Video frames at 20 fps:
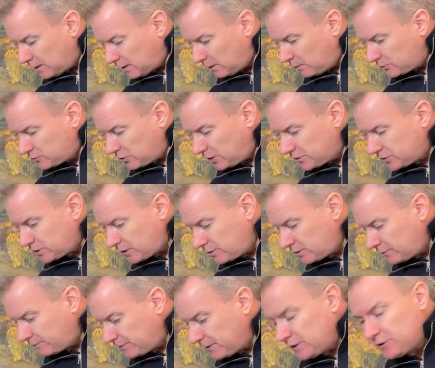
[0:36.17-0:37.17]
I'll try and show you
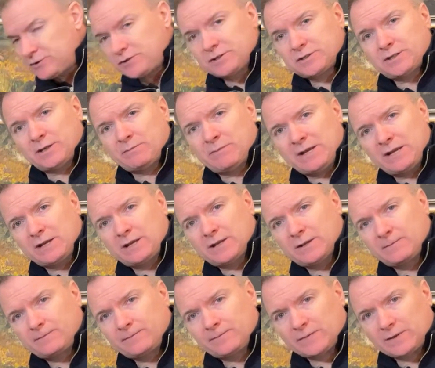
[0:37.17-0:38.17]
the features that make
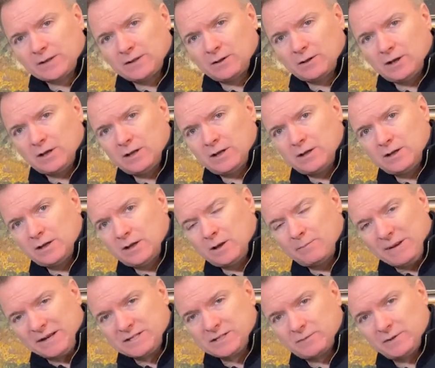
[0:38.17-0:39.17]
a
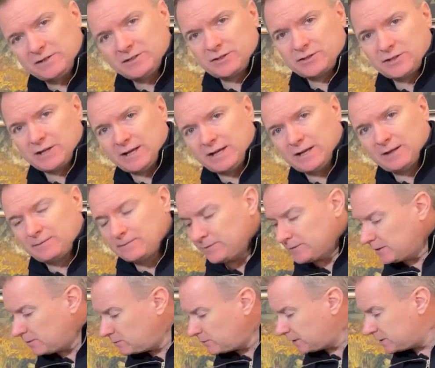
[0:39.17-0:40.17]
better Windsor chair.
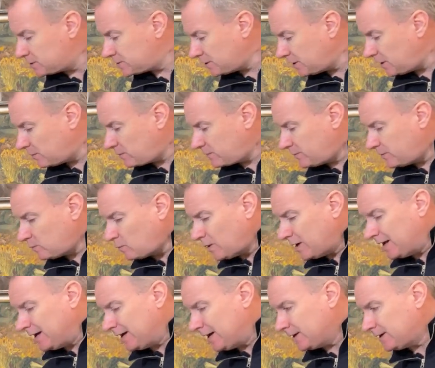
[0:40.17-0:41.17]
And we're going to start with the
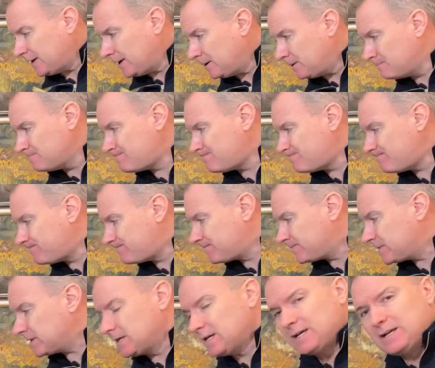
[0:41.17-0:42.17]
wear. Now,
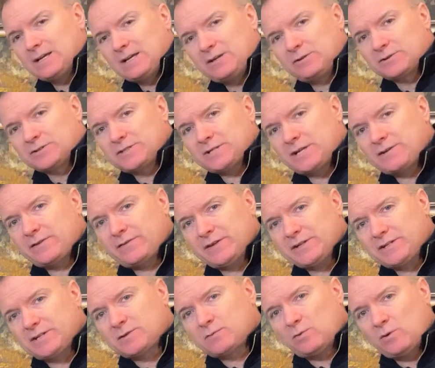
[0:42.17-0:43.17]
we'll see that
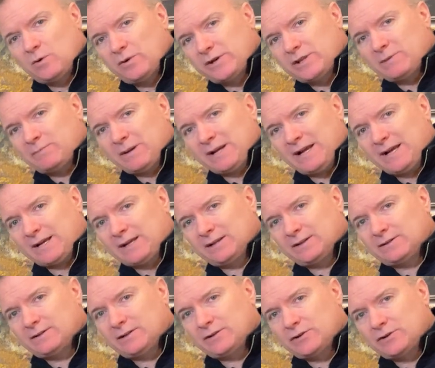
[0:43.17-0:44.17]
this is worn at the back.
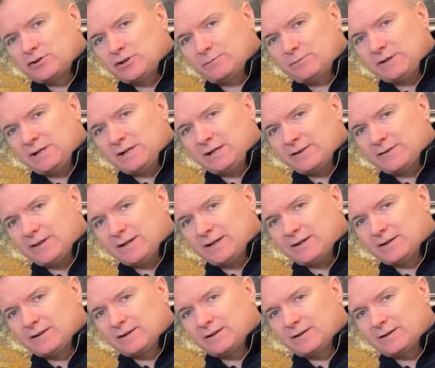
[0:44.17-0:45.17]
It should be like
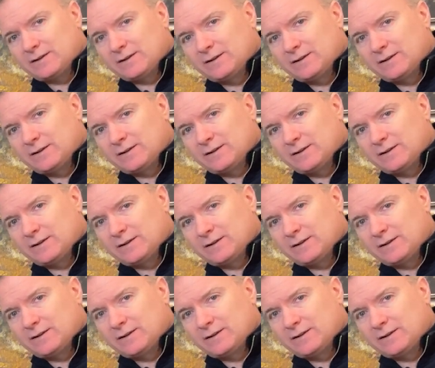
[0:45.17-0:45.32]
that.